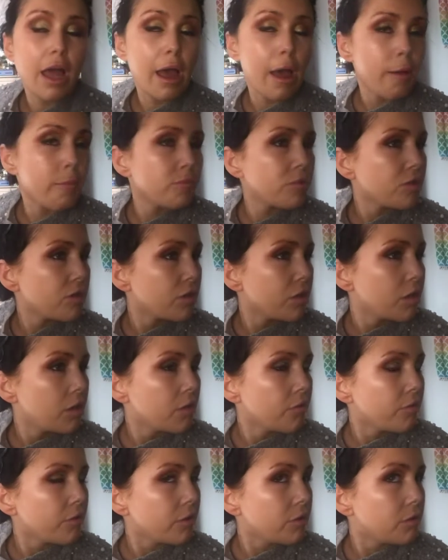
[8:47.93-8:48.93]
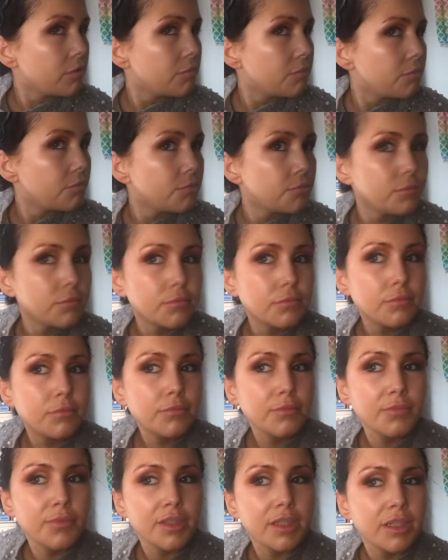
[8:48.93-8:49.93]
absolutely love it.
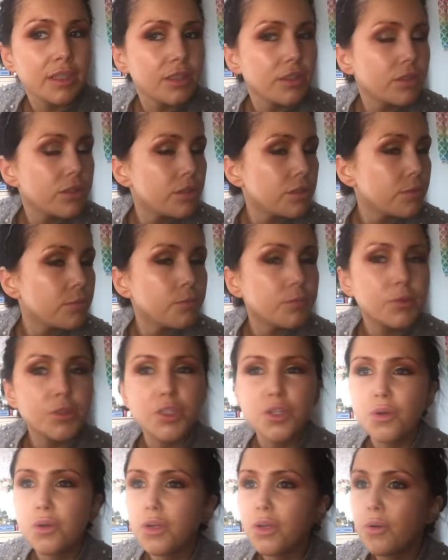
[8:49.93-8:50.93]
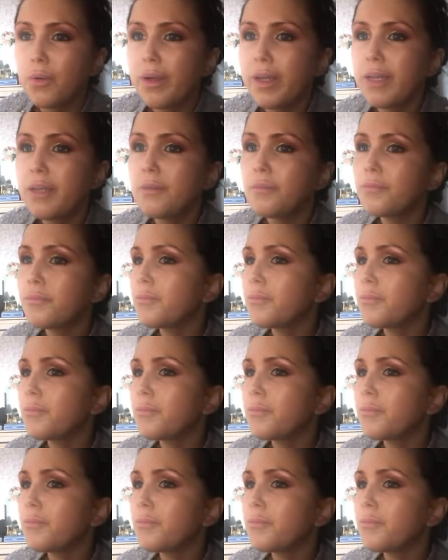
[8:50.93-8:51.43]
Like, it's so glowy.